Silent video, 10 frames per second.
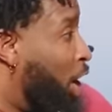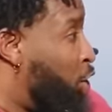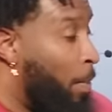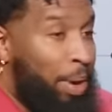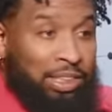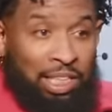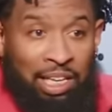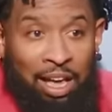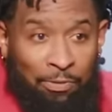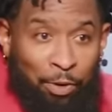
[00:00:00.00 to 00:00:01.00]
you bust a
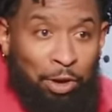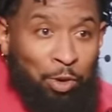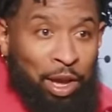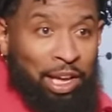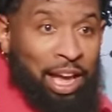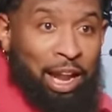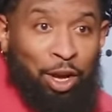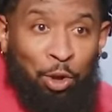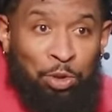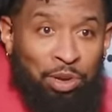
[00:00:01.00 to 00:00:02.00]
left real quick and kind of
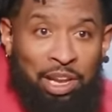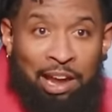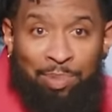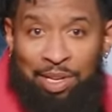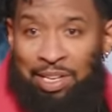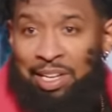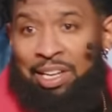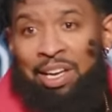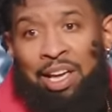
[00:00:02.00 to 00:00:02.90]
go through the neighborhood.